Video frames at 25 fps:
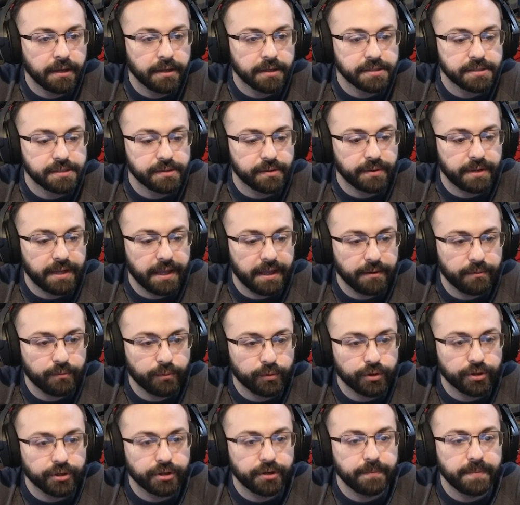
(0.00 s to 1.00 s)
So again,
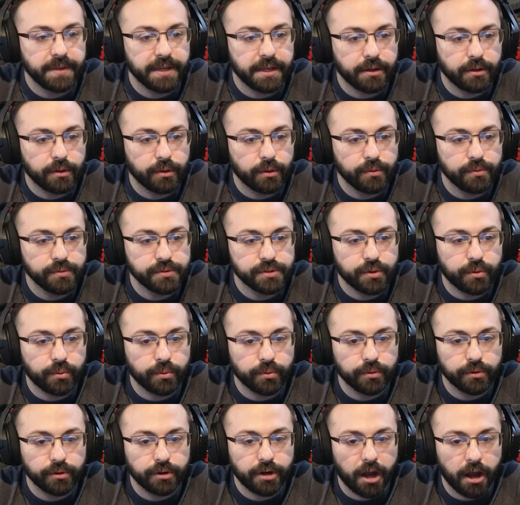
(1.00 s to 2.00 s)
we're going to be close
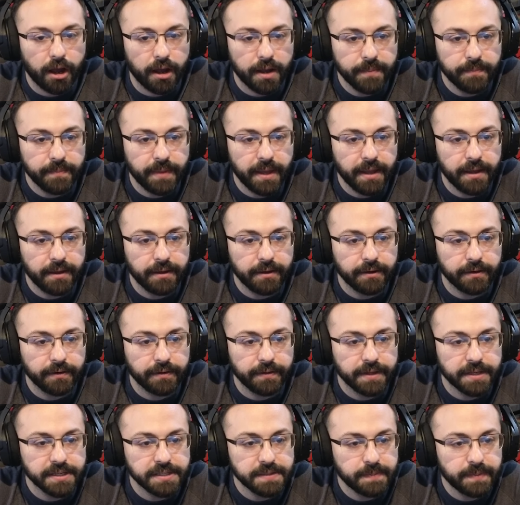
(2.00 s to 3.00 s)
quarter combat
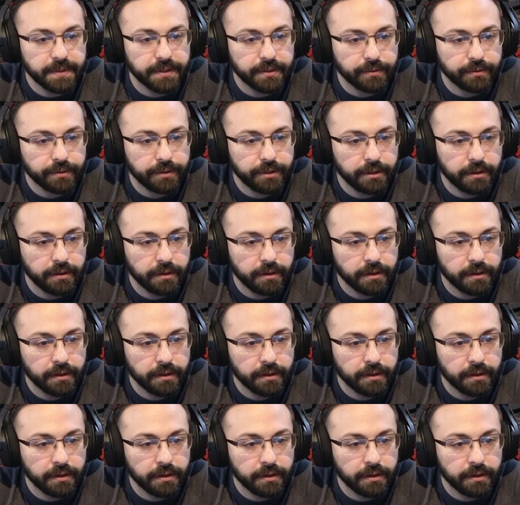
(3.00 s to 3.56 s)
on this build,